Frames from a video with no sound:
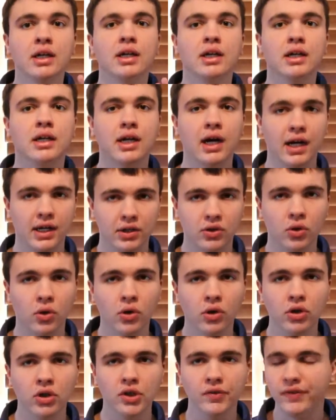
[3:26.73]
cut a
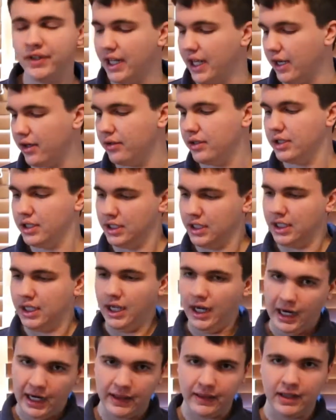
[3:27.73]
corner of it out,
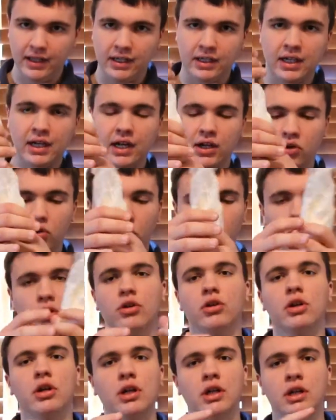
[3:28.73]
and then cut a
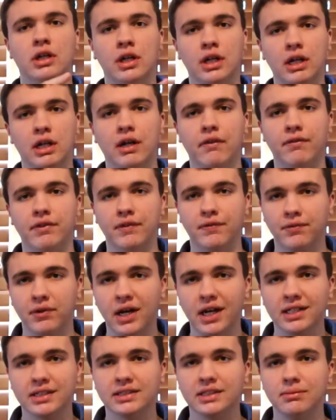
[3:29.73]
corner of the
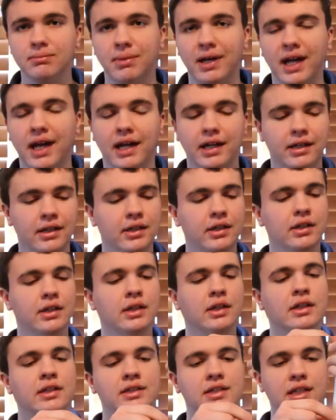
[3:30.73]
frosting bag,
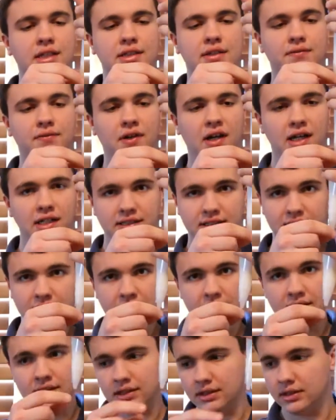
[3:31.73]
stick the
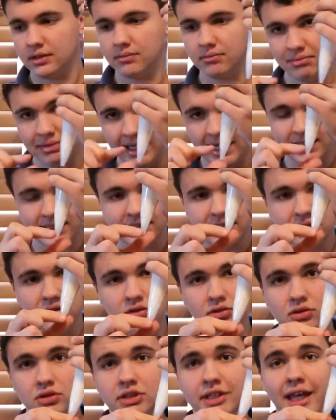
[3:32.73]
frosting plastic
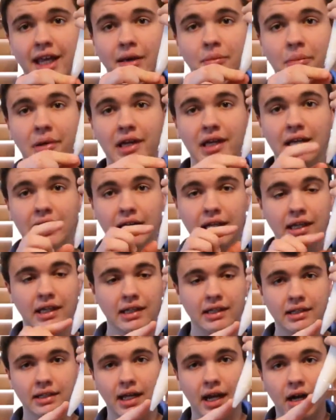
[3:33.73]
little tip
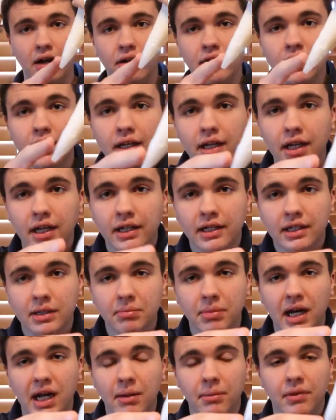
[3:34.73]
down into the
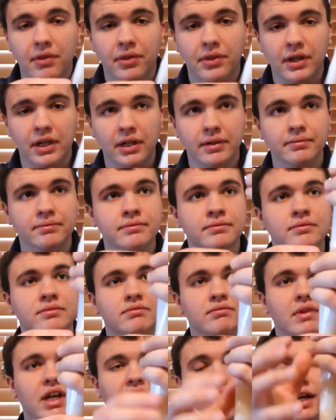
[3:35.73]
bottom of the thing,
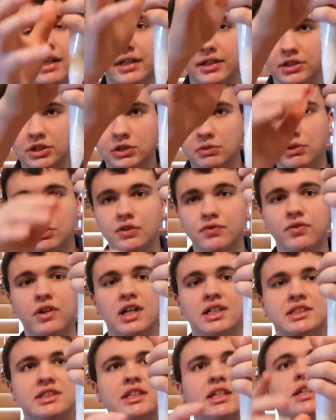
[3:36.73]
and then squeeze your
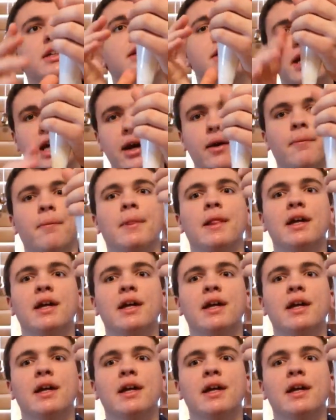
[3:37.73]
frosting in. Now,